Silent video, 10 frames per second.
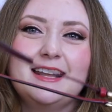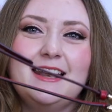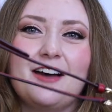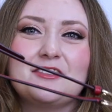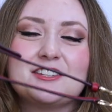
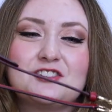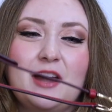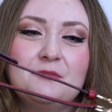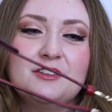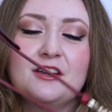Now, the
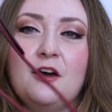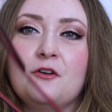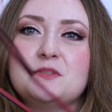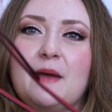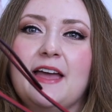strap for the
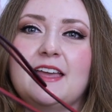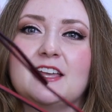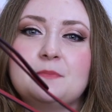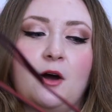Coach bag is